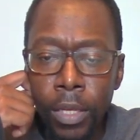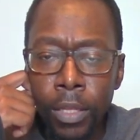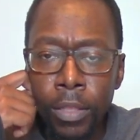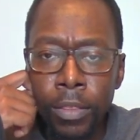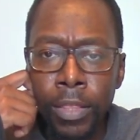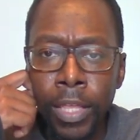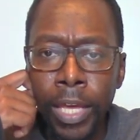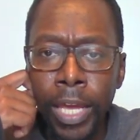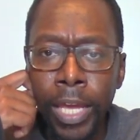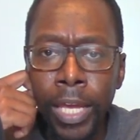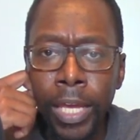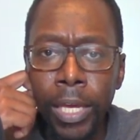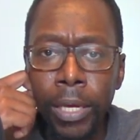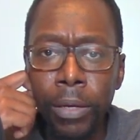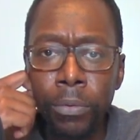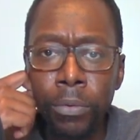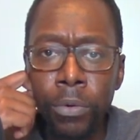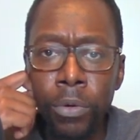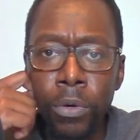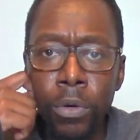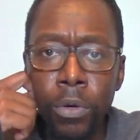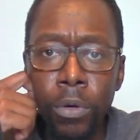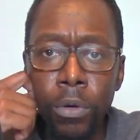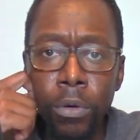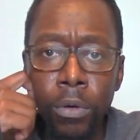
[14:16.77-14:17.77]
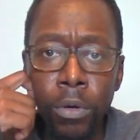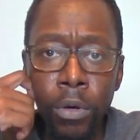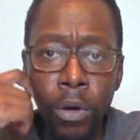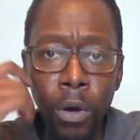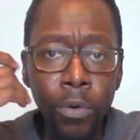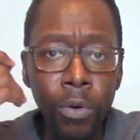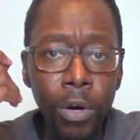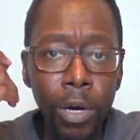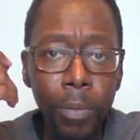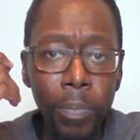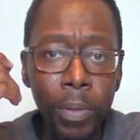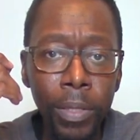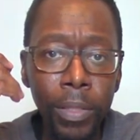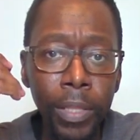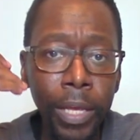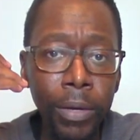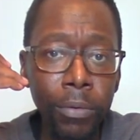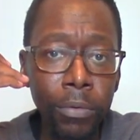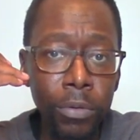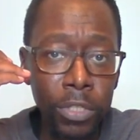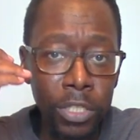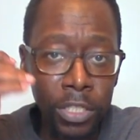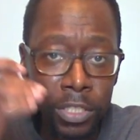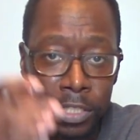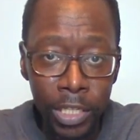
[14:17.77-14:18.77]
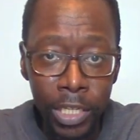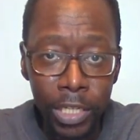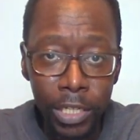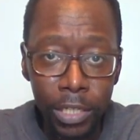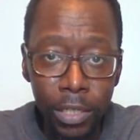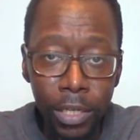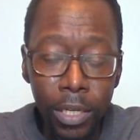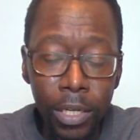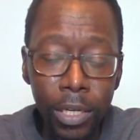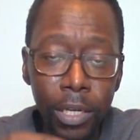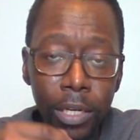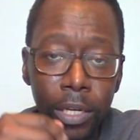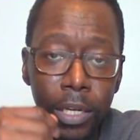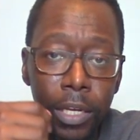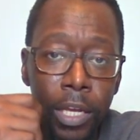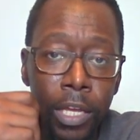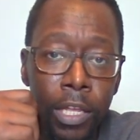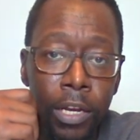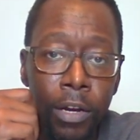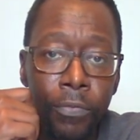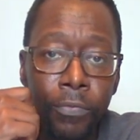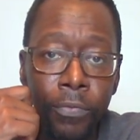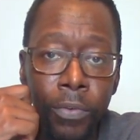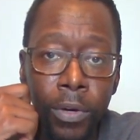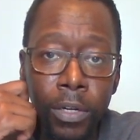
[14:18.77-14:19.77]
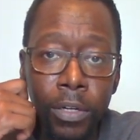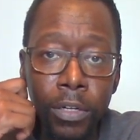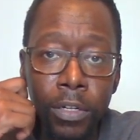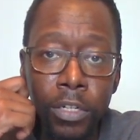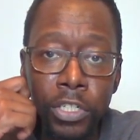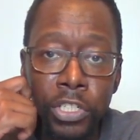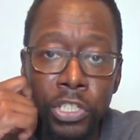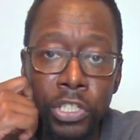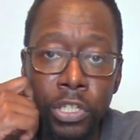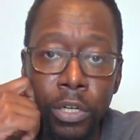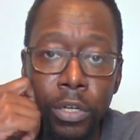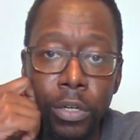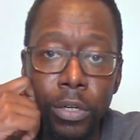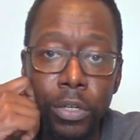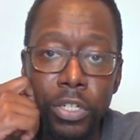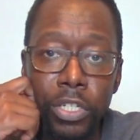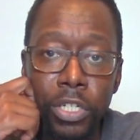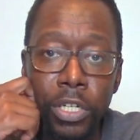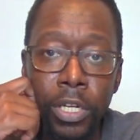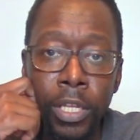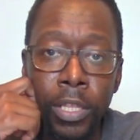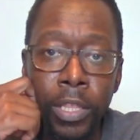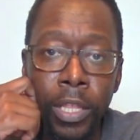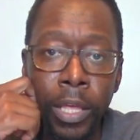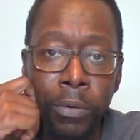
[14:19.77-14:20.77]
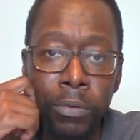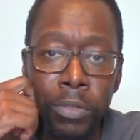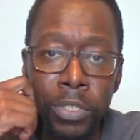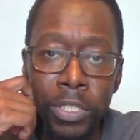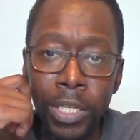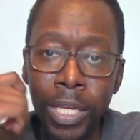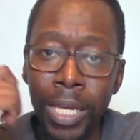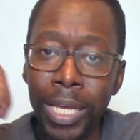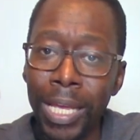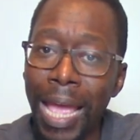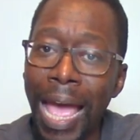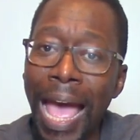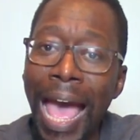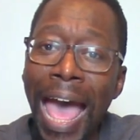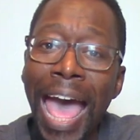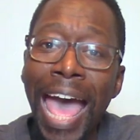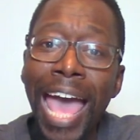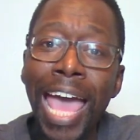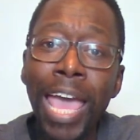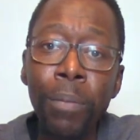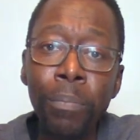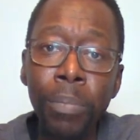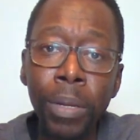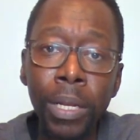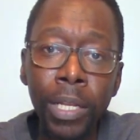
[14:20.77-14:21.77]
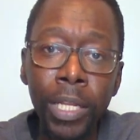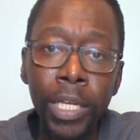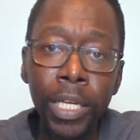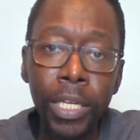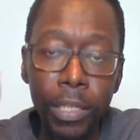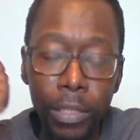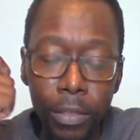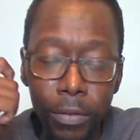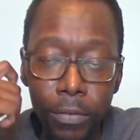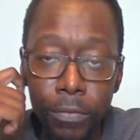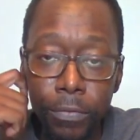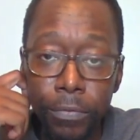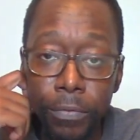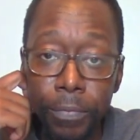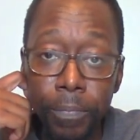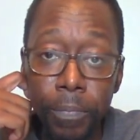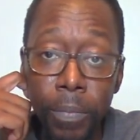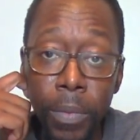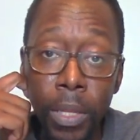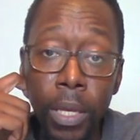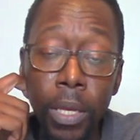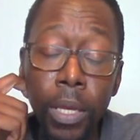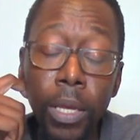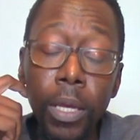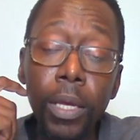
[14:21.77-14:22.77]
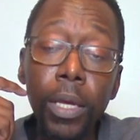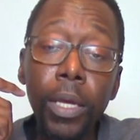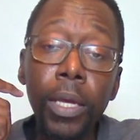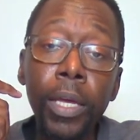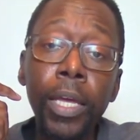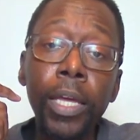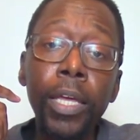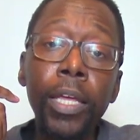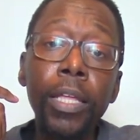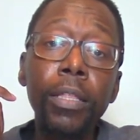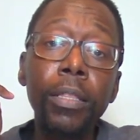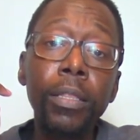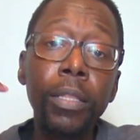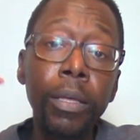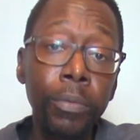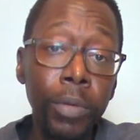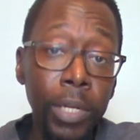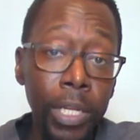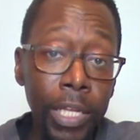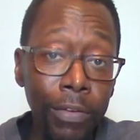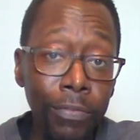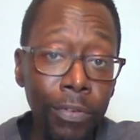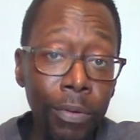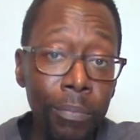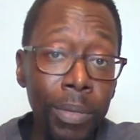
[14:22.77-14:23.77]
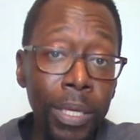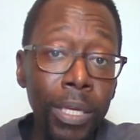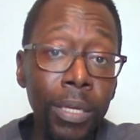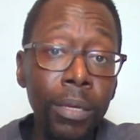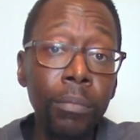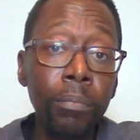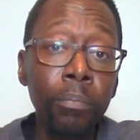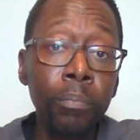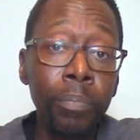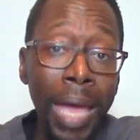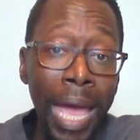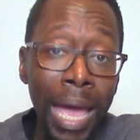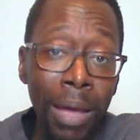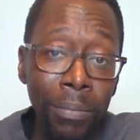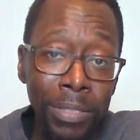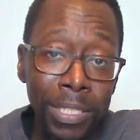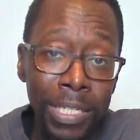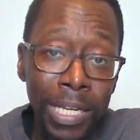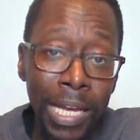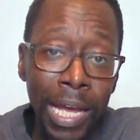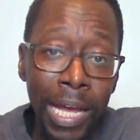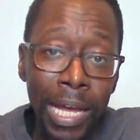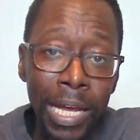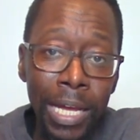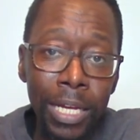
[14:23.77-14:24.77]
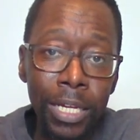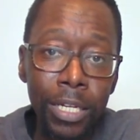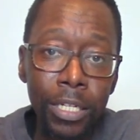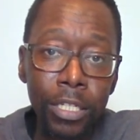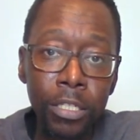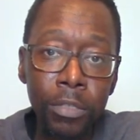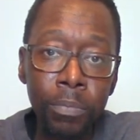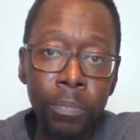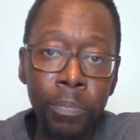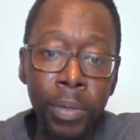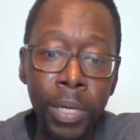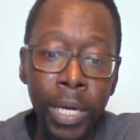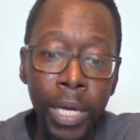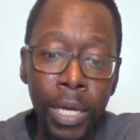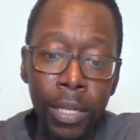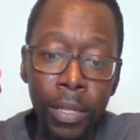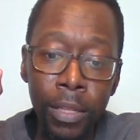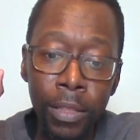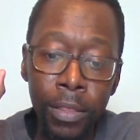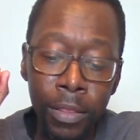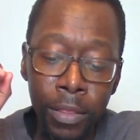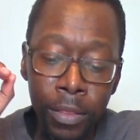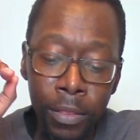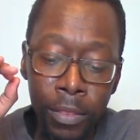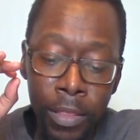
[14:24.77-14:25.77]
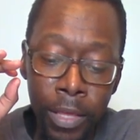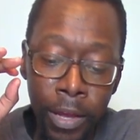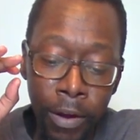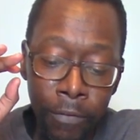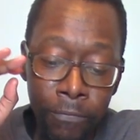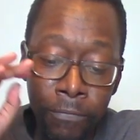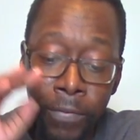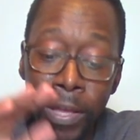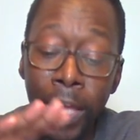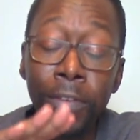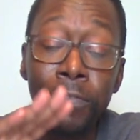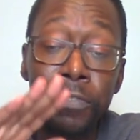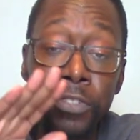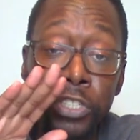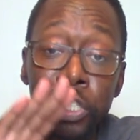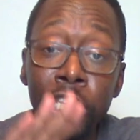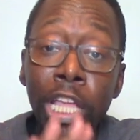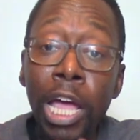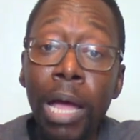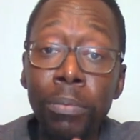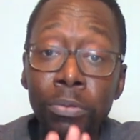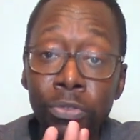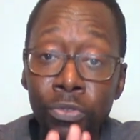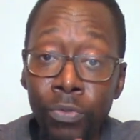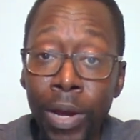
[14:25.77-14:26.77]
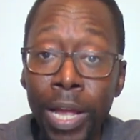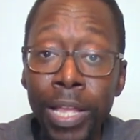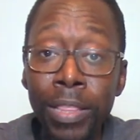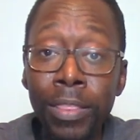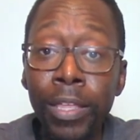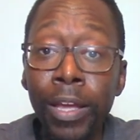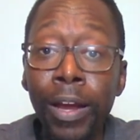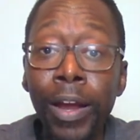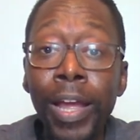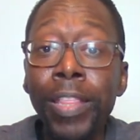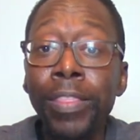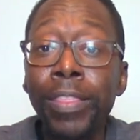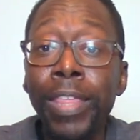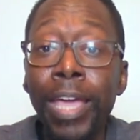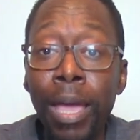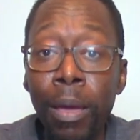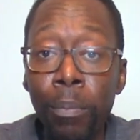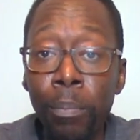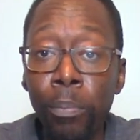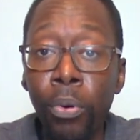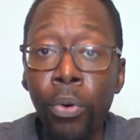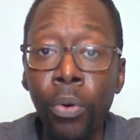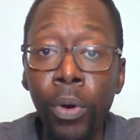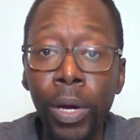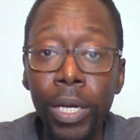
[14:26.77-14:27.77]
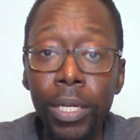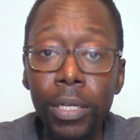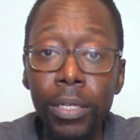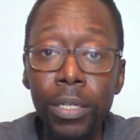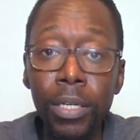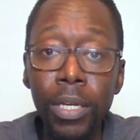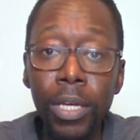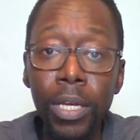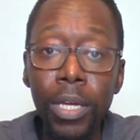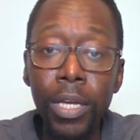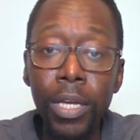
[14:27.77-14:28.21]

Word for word: They will go up and they will sit in the front of the church and they will say, I believe. And they will even be baptized, but their faith stops right there at that point.